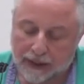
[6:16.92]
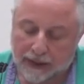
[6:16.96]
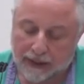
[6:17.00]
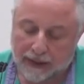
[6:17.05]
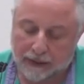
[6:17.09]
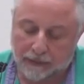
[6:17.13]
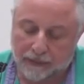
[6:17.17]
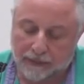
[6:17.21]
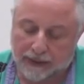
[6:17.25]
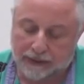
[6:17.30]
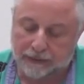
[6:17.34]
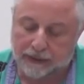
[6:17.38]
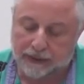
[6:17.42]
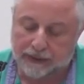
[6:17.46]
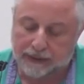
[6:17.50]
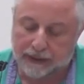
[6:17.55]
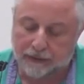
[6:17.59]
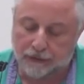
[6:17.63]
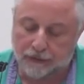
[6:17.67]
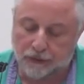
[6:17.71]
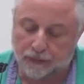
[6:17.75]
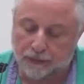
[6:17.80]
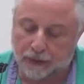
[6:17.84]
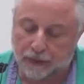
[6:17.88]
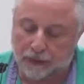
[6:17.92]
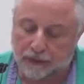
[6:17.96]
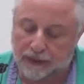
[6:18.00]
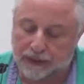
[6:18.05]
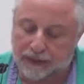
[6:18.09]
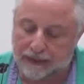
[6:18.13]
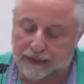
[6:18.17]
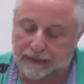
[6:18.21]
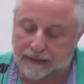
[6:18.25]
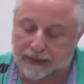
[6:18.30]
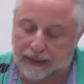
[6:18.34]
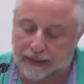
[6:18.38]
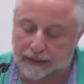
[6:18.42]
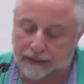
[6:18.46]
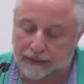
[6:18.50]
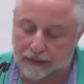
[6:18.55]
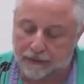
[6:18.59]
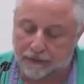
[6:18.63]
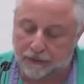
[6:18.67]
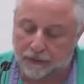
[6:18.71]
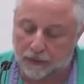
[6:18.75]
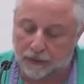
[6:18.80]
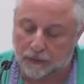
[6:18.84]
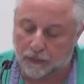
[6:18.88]
and whether it has to borrow its
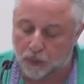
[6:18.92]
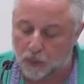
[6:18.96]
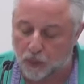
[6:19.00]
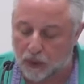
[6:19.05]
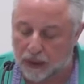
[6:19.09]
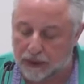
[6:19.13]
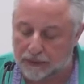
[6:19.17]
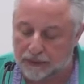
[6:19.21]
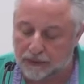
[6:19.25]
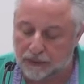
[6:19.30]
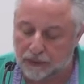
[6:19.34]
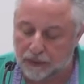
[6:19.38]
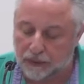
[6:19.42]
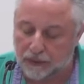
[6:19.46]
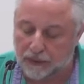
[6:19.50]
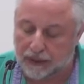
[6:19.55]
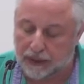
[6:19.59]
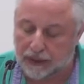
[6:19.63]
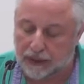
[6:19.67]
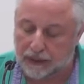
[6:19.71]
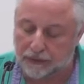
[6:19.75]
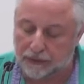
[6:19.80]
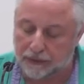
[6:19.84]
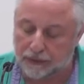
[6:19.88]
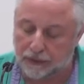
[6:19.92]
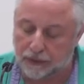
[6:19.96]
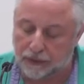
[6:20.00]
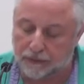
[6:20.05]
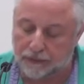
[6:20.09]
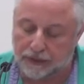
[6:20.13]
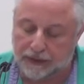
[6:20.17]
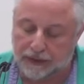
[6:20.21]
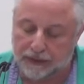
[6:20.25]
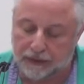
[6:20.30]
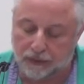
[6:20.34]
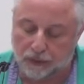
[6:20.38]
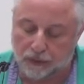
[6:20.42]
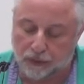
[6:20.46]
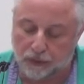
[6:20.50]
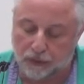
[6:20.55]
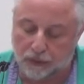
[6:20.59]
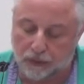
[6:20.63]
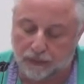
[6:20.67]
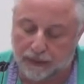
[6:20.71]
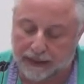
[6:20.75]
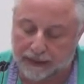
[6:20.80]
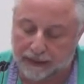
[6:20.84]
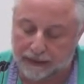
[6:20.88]
standards from one or the other of these two
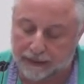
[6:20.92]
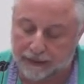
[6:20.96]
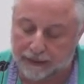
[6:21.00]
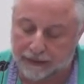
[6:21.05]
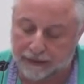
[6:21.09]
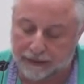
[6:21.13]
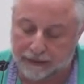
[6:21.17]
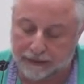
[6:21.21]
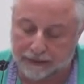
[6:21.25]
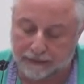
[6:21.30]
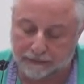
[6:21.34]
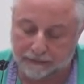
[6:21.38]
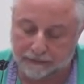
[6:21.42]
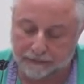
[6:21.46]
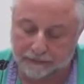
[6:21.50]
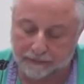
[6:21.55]
domains.